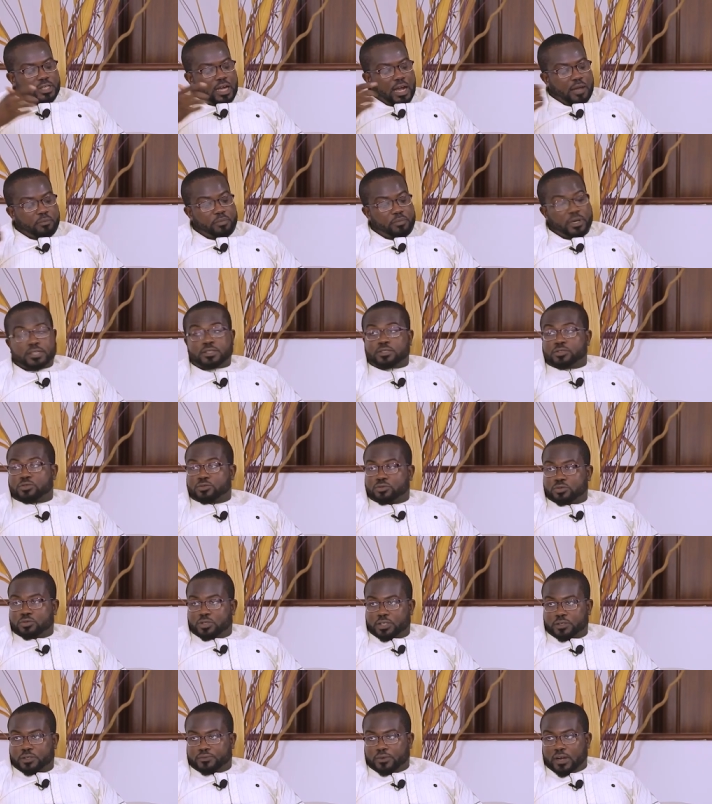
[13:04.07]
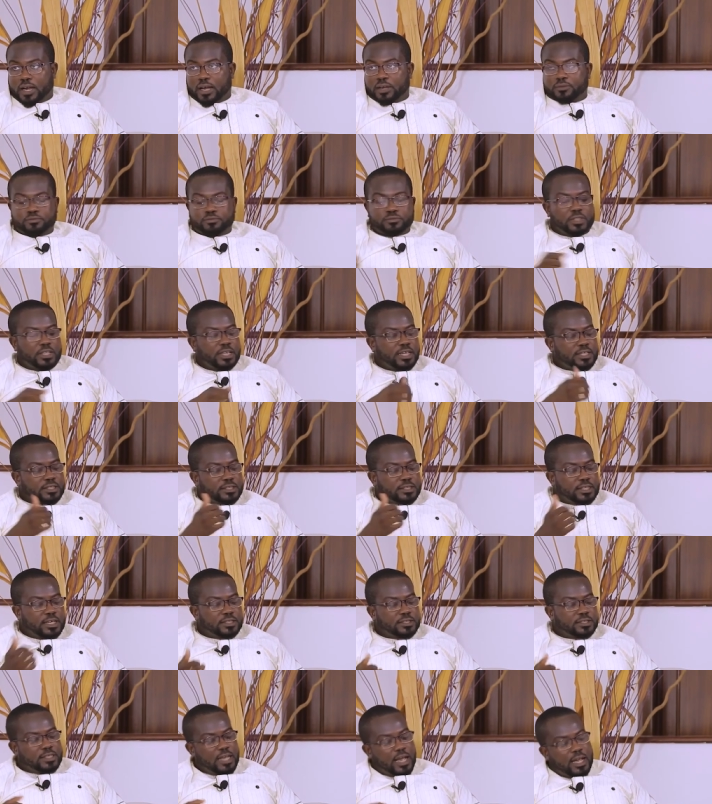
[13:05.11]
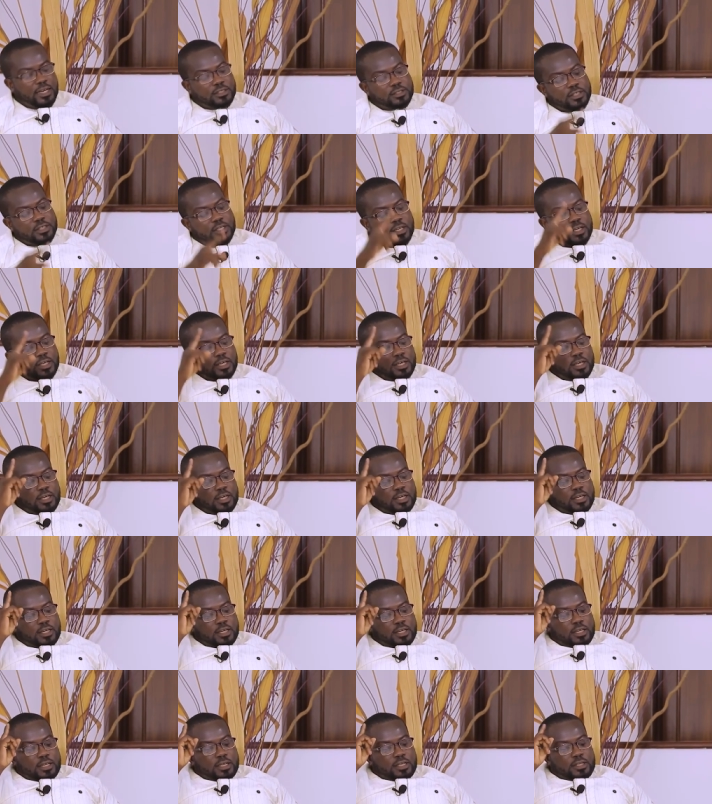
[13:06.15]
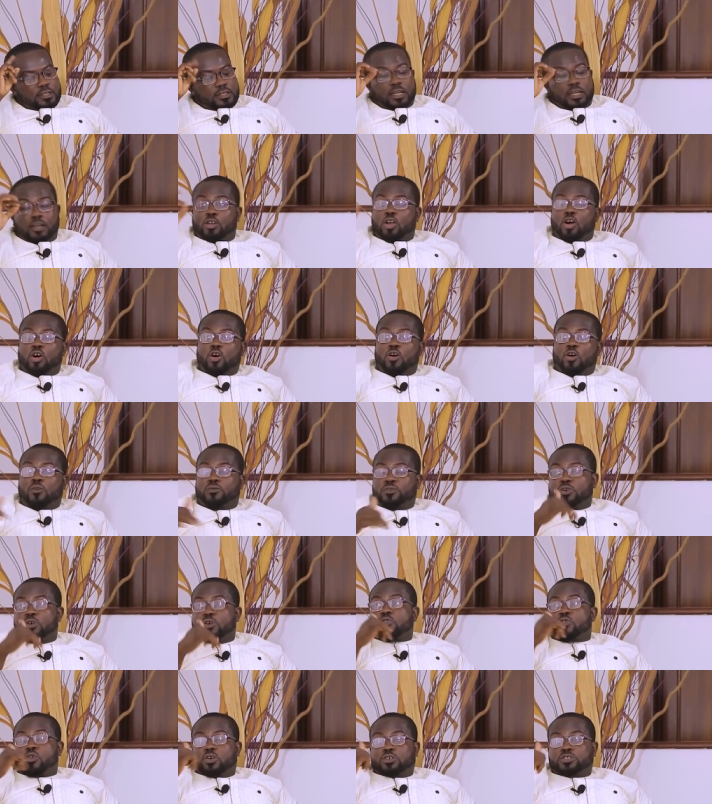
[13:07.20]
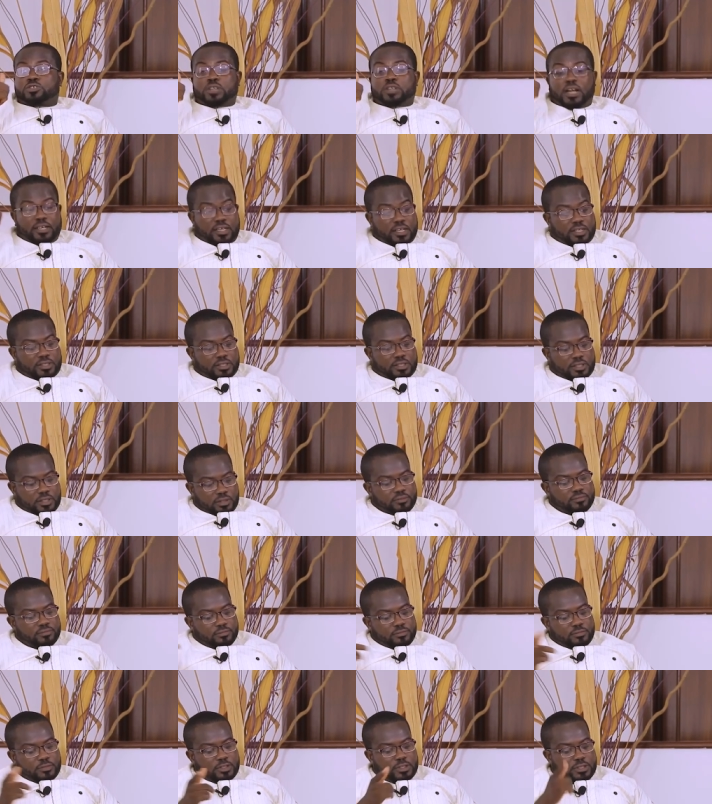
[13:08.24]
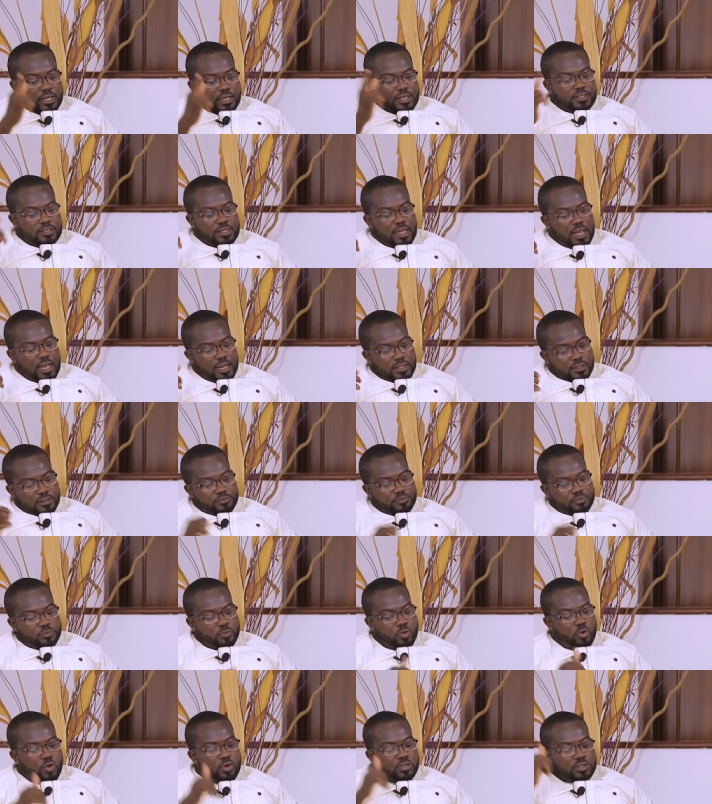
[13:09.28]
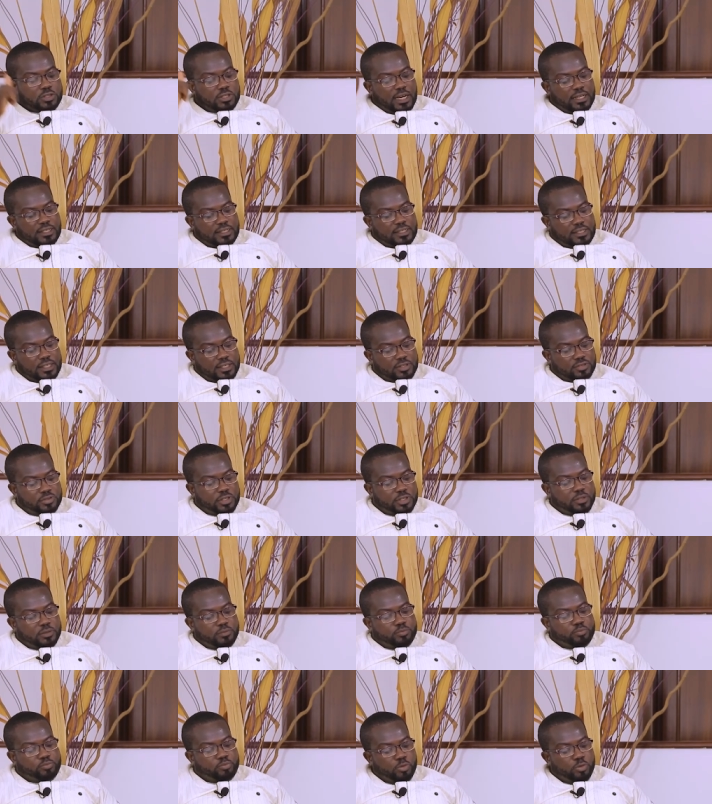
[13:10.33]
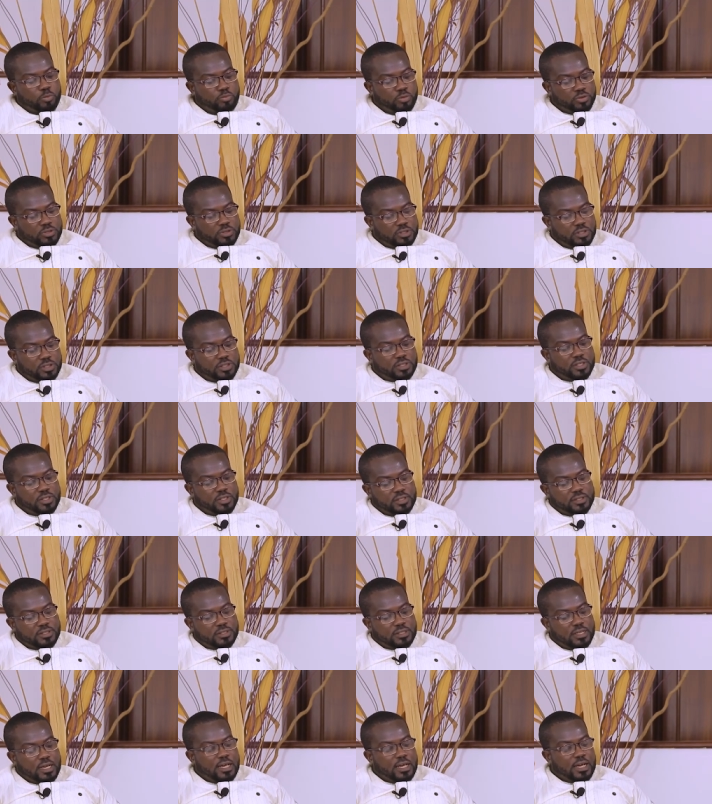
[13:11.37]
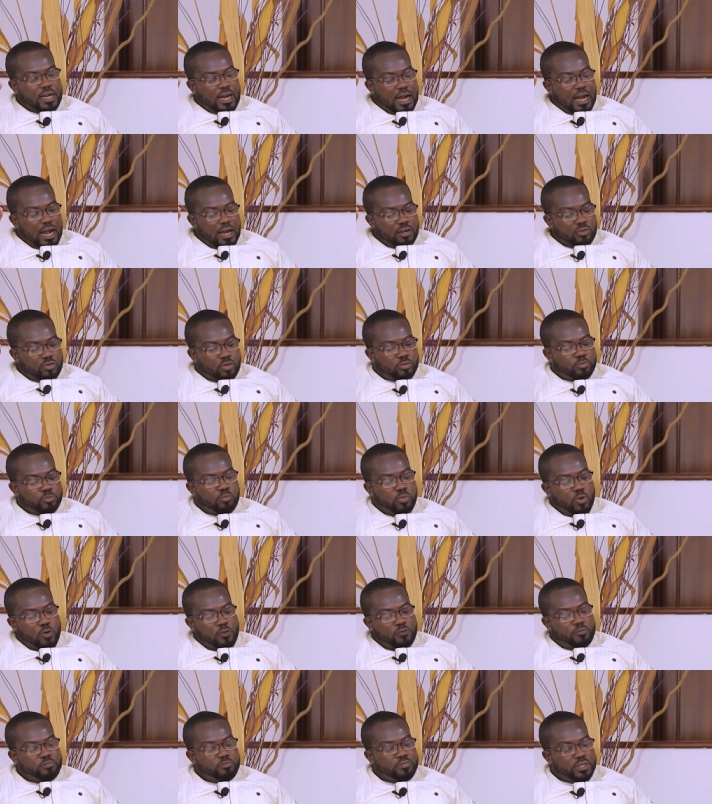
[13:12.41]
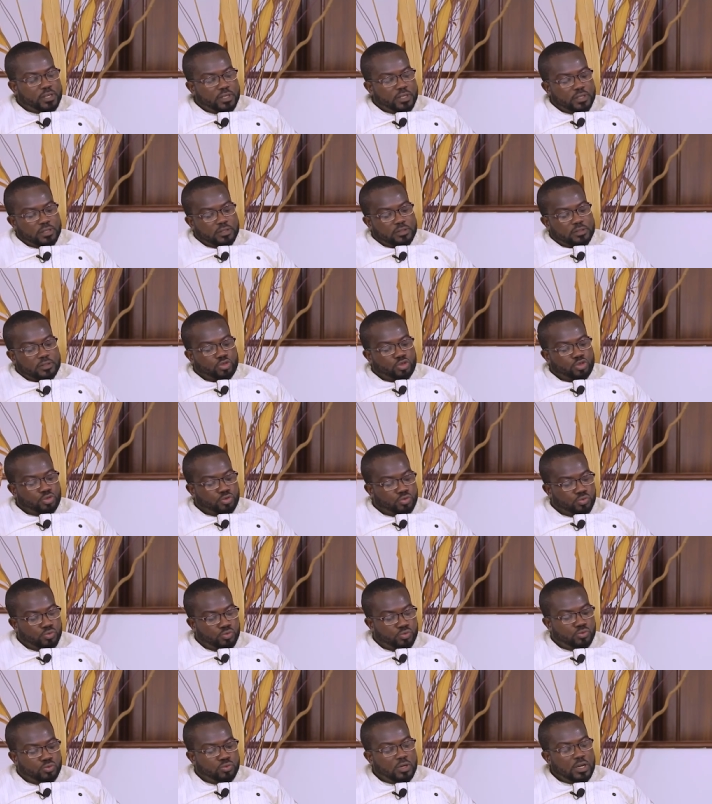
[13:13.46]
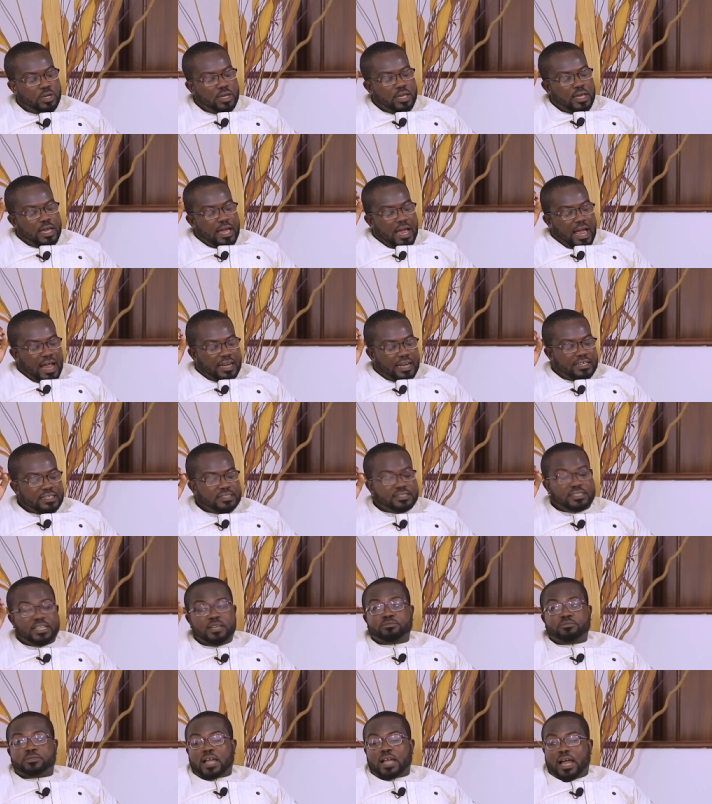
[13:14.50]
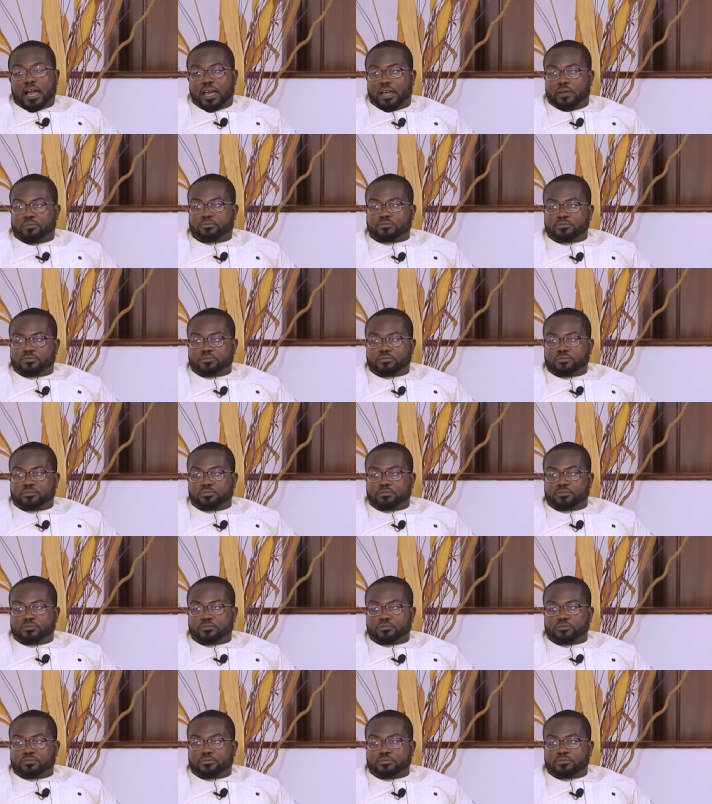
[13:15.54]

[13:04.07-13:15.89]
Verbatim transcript: I bet to differ. In a sense that the law of non-contradiction says that contradictory propositions cannot both be true at the same time.